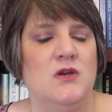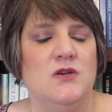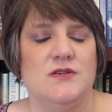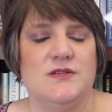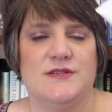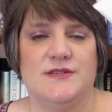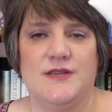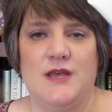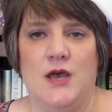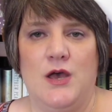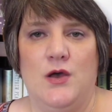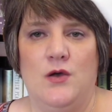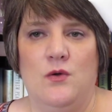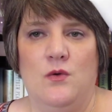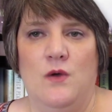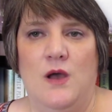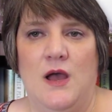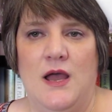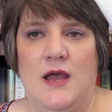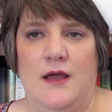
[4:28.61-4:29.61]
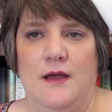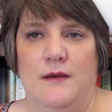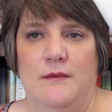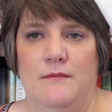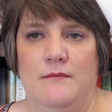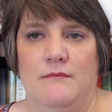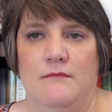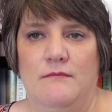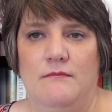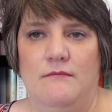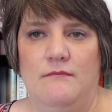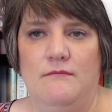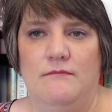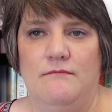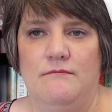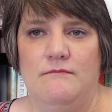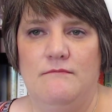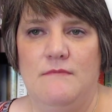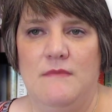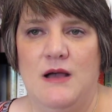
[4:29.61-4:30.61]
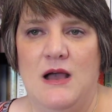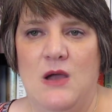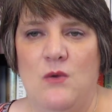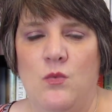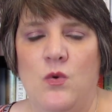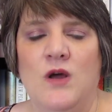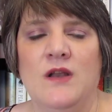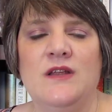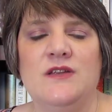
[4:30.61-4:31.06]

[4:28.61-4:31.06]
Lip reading: So I want